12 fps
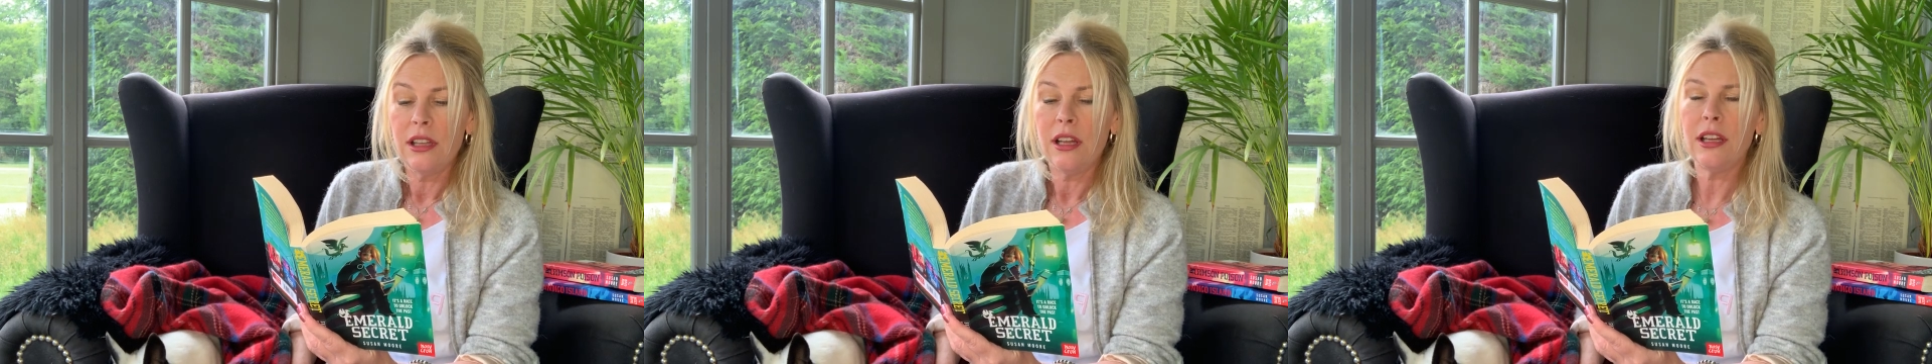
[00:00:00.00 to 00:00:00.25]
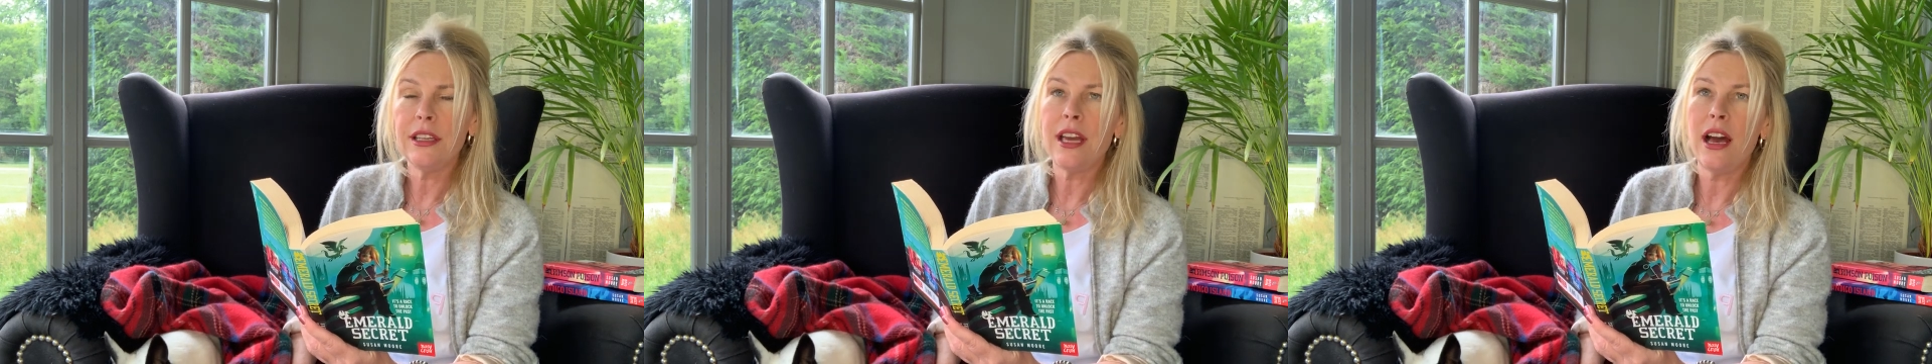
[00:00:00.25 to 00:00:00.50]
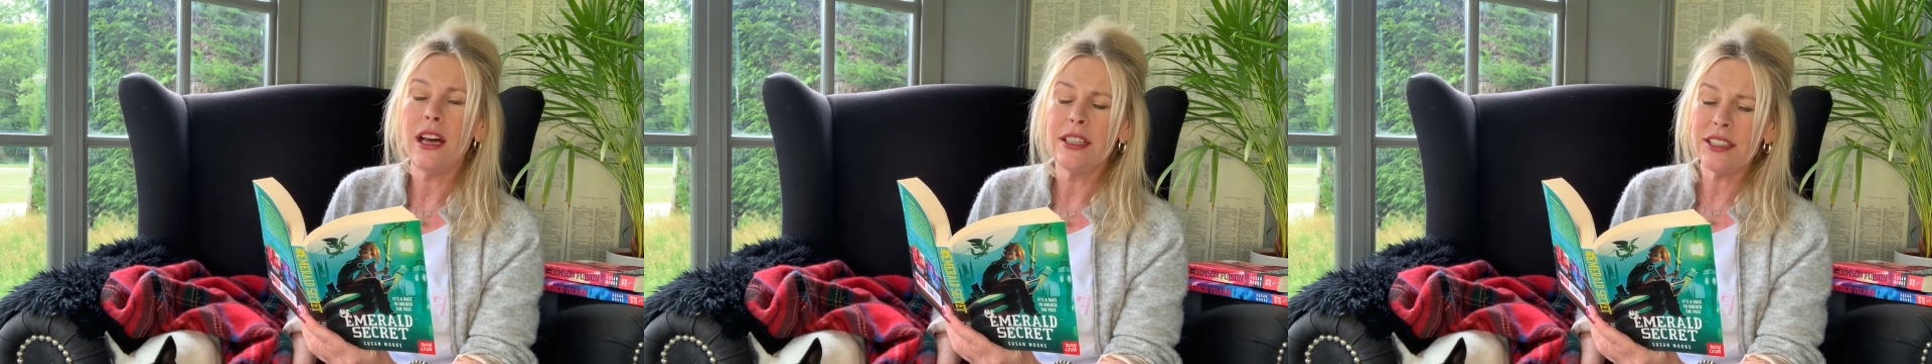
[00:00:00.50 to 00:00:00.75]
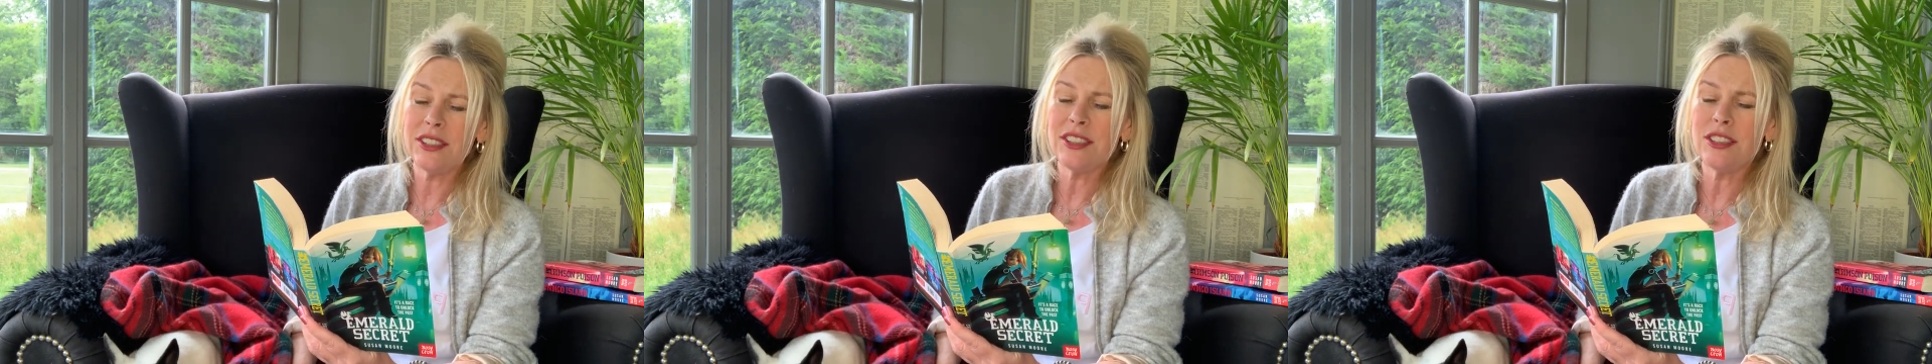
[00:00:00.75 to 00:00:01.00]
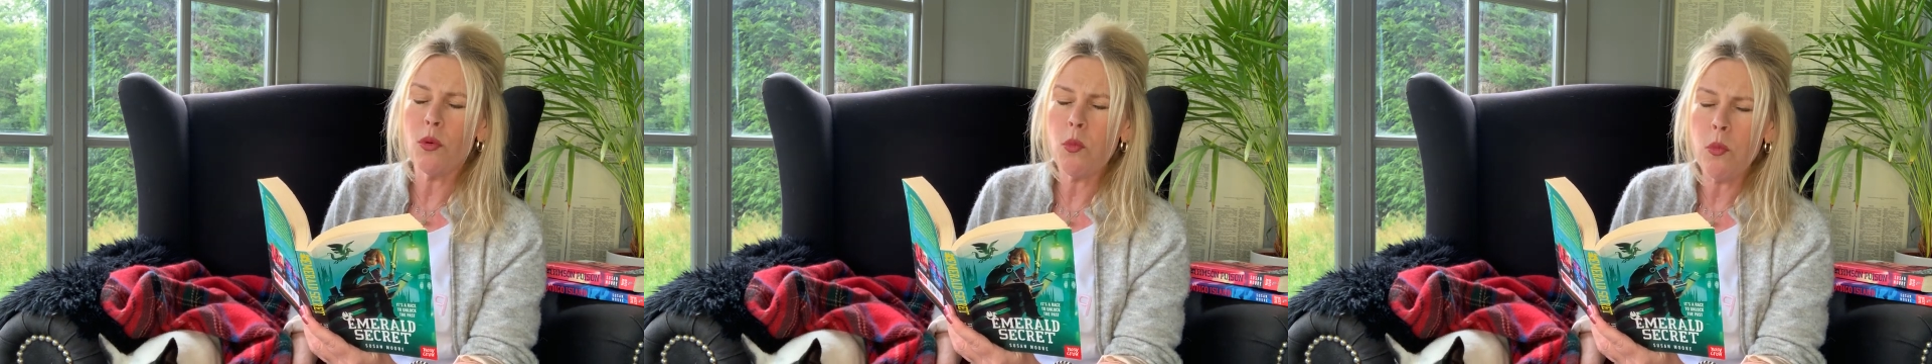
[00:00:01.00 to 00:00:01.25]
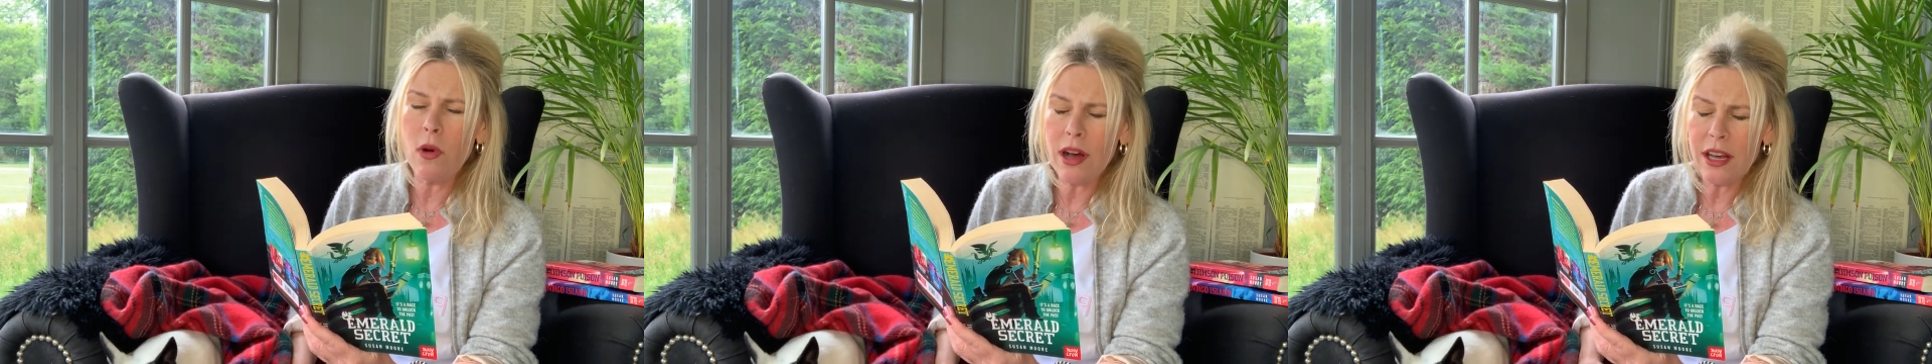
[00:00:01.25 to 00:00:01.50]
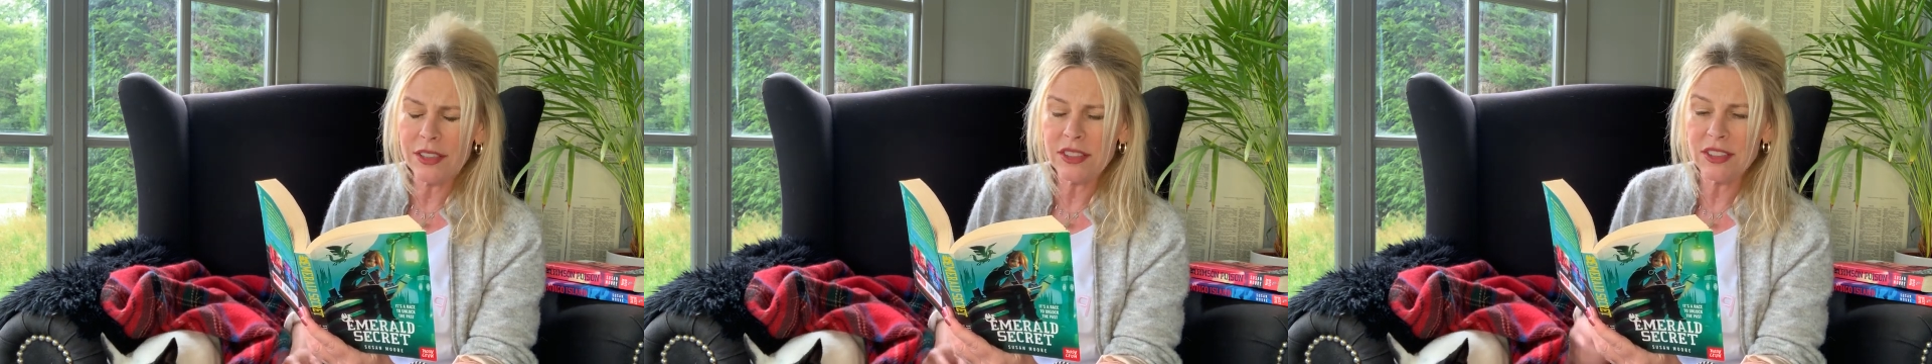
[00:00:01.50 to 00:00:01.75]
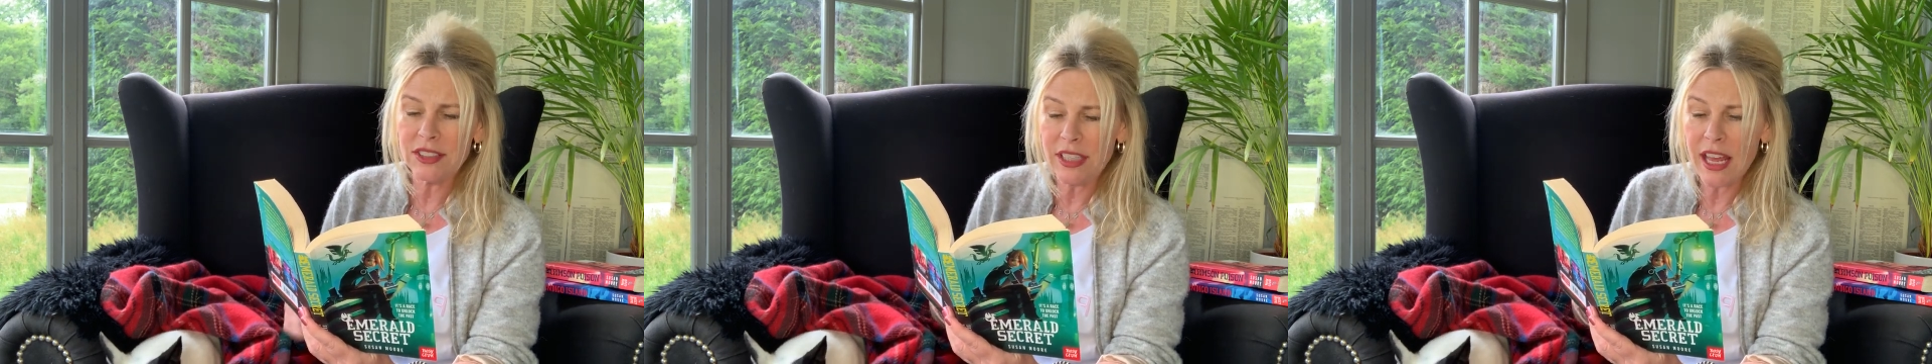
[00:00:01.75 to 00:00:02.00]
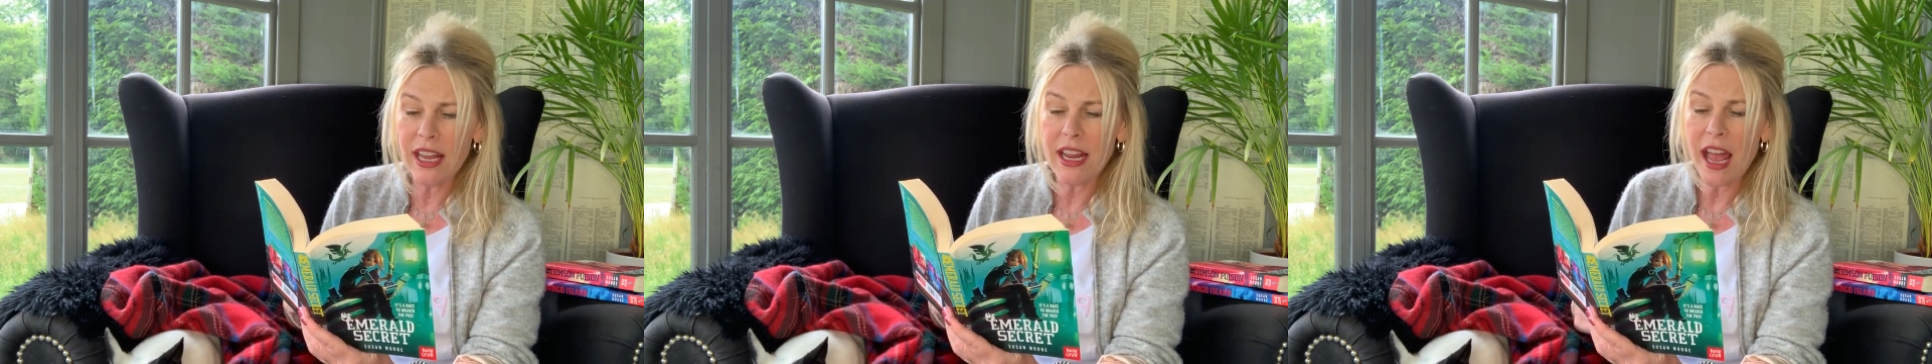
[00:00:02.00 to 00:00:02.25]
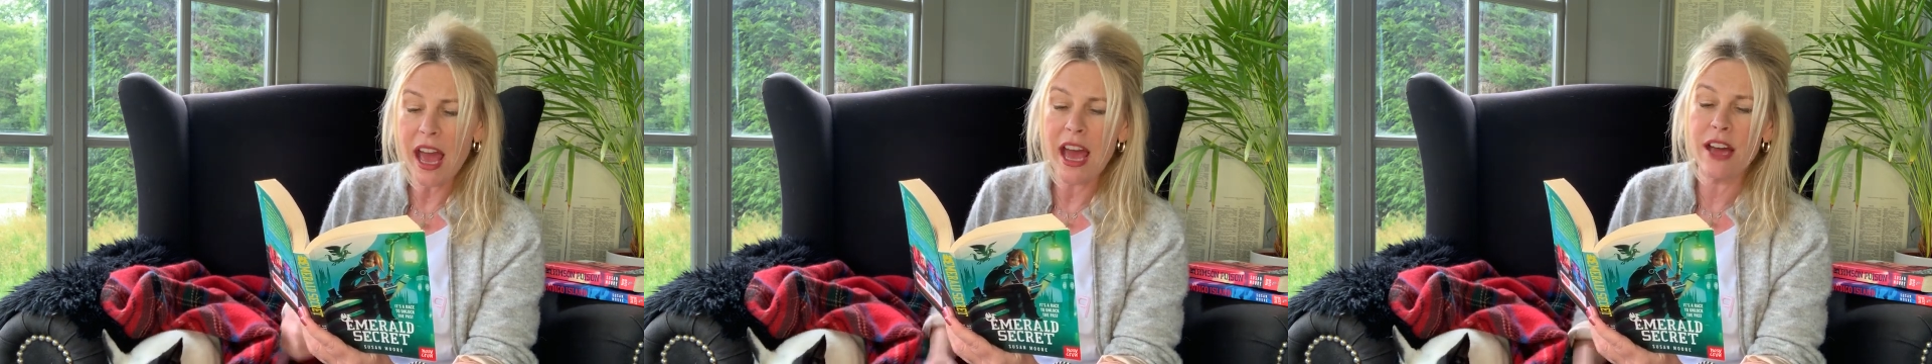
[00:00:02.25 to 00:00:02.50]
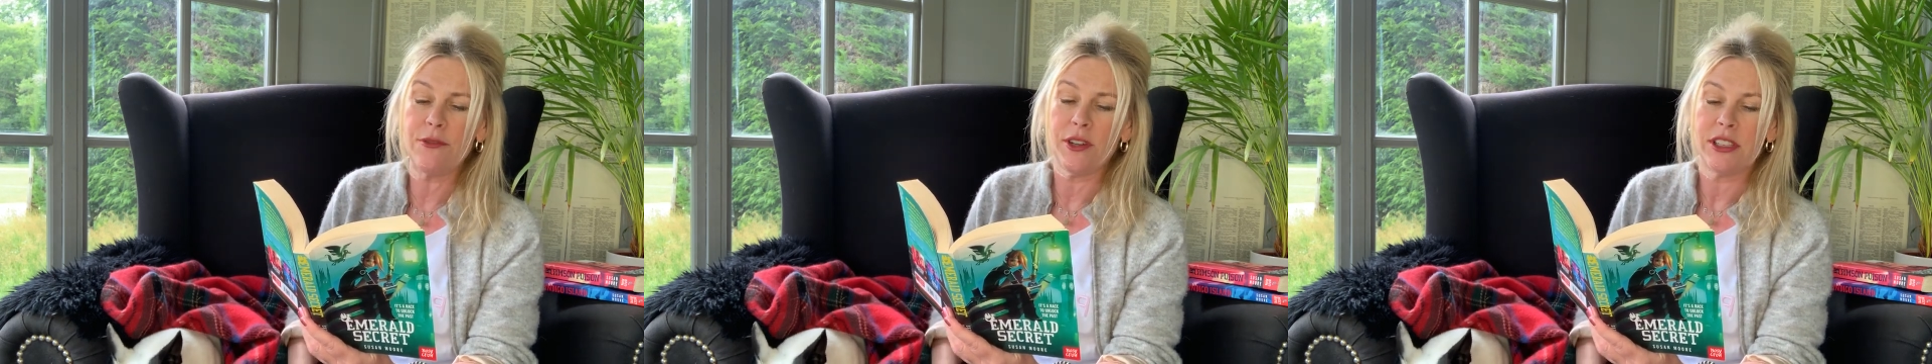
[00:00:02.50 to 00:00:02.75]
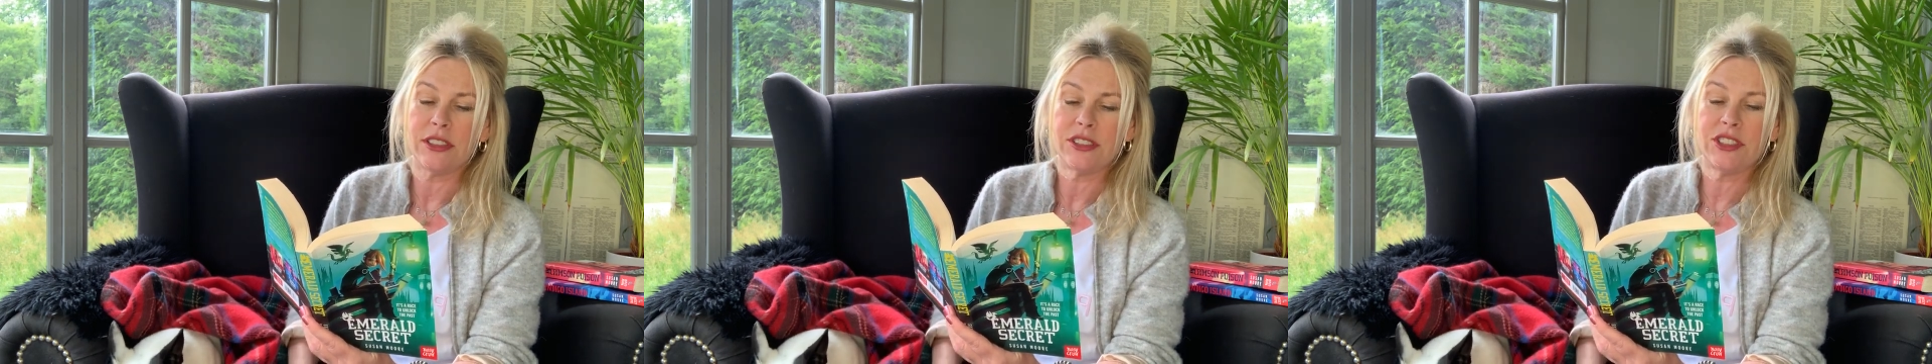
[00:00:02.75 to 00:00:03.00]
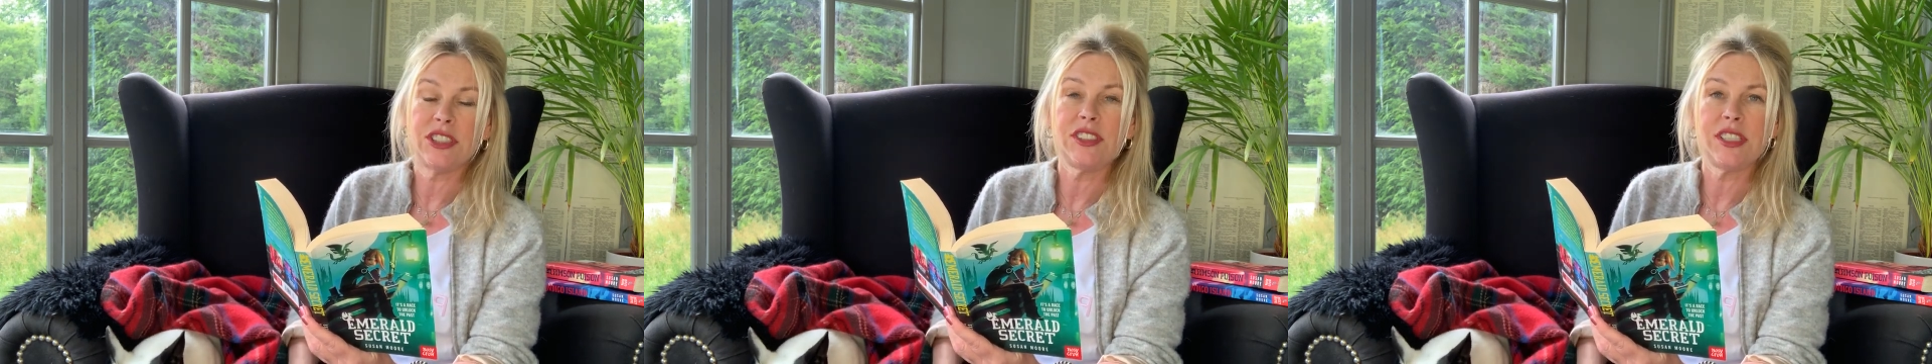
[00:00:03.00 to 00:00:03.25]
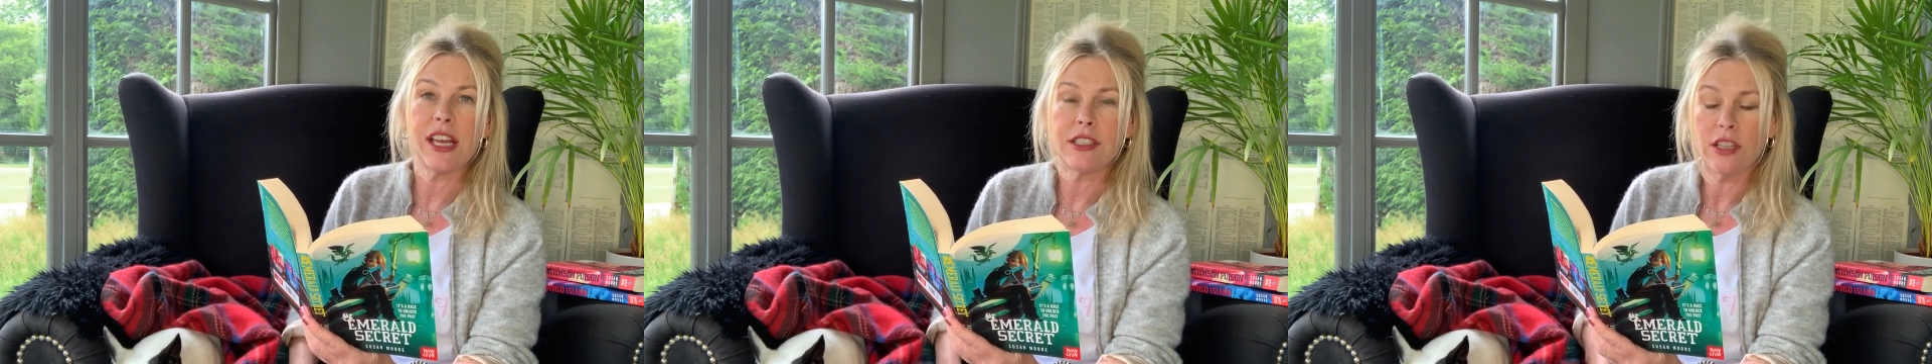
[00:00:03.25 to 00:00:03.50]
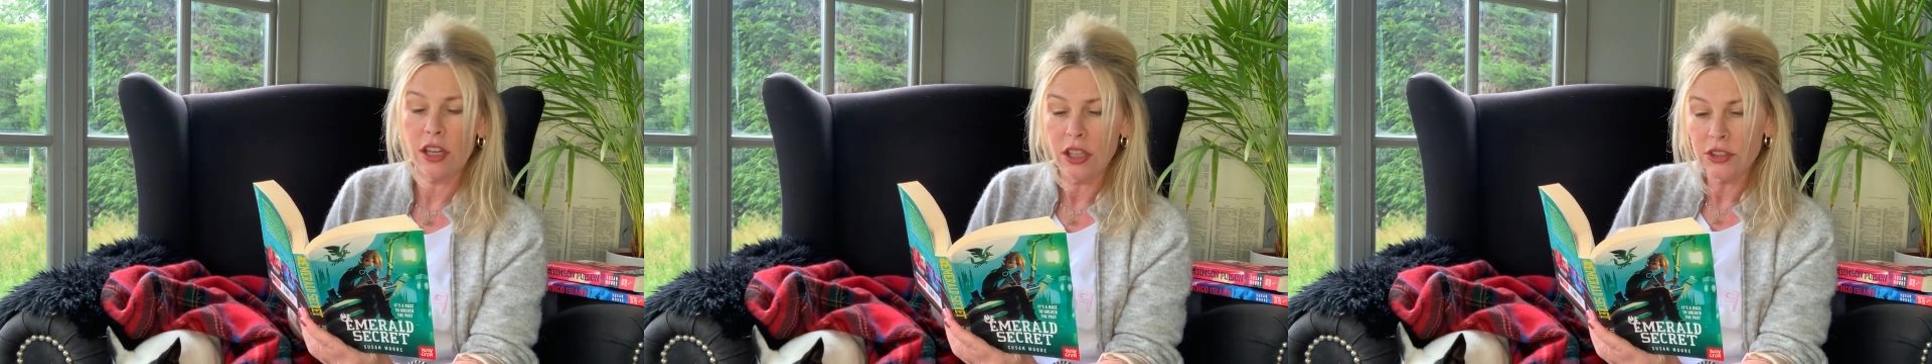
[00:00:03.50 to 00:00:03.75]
"Oh yeah, this is the worst day ever," she said,